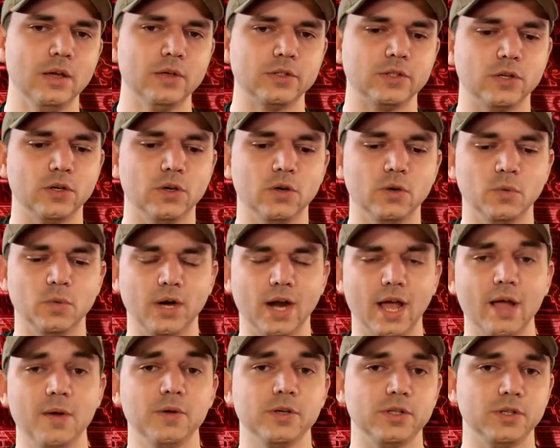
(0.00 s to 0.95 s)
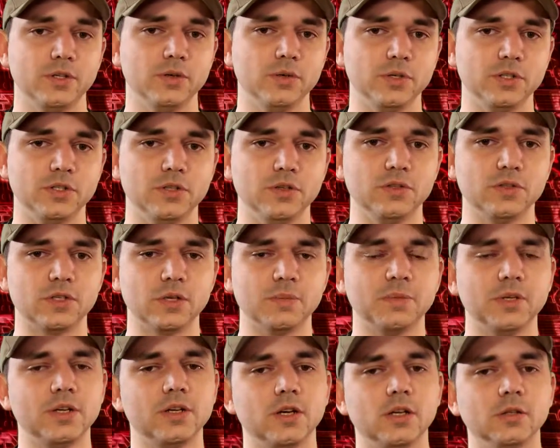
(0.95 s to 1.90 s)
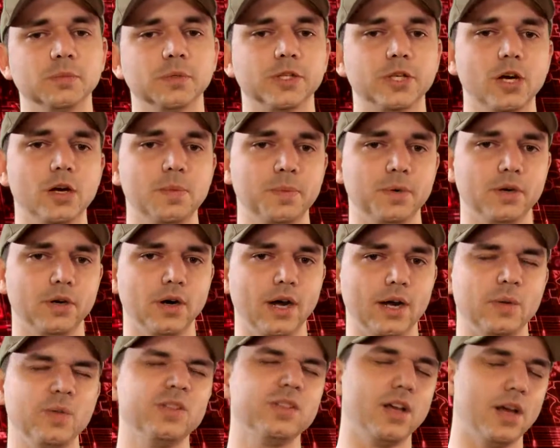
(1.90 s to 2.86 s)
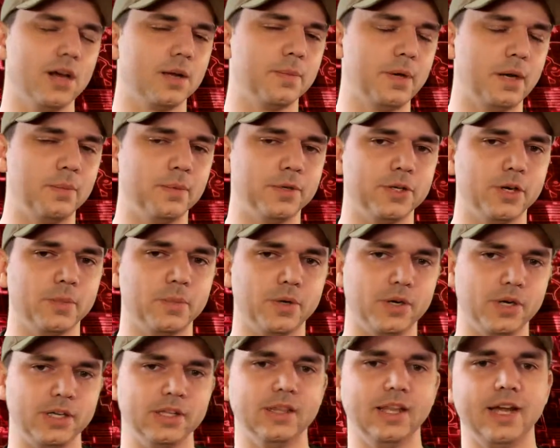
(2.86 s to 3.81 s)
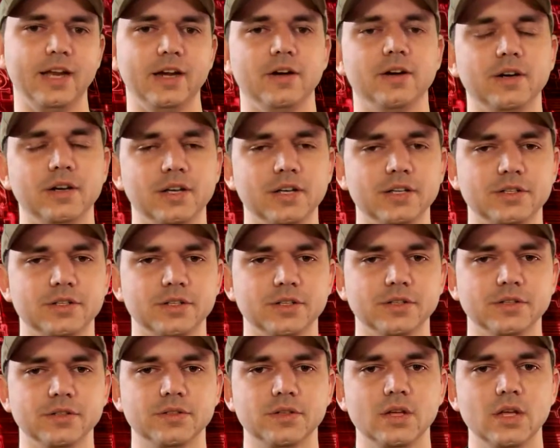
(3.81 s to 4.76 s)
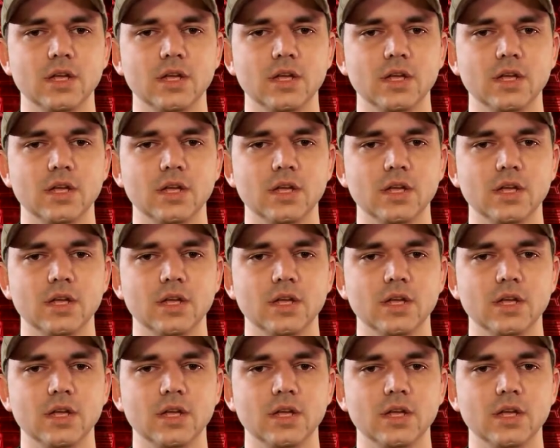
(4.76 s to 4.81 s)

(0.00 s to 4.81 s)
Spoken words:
So what I would do is use something called Meterpreter, and we'll talk about Meterpreter in later editions,